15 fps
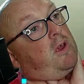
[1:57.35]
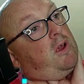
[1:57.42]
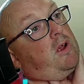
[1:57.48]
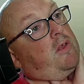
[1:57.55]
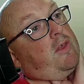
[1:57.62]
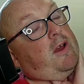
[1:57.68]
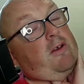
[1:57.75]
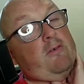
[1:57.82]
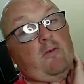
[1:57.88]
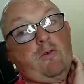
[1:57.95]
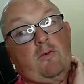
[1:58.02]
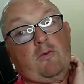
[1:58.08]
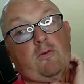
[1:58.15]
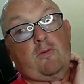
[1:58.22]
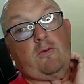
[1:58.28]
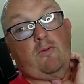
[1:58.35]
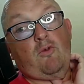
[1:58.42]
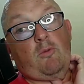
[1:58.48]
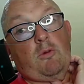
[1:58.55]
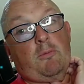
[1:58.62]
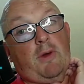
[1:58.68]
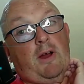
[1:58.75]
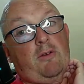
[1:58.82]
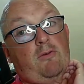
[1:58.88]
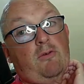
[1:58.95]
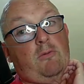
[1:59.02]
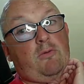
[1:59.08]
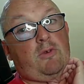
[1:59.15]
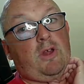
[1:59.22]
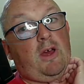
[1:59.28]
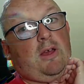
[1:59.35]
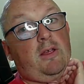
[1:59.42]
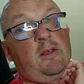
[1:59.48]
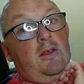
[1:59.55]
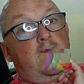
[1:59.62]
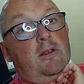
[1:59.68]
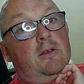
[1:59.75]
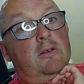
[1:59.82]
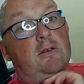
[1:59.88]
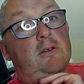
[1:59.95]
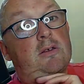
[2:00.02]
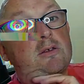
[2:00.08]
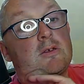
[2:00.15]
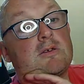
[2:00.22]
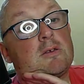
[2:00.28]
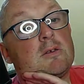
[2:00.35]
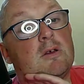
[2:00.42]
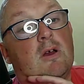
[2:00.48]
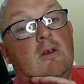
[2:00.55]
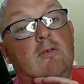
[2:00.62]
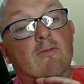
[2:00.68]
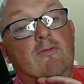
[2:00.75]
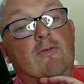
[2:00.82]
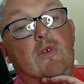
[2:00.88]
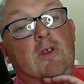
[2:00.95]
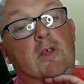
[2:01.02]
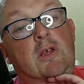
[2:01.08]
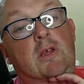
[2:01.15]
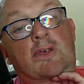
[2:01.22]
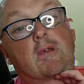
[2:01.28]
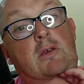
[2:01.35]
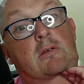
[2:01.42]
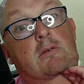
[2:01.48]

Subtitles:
that is normally my normal day. And hopefully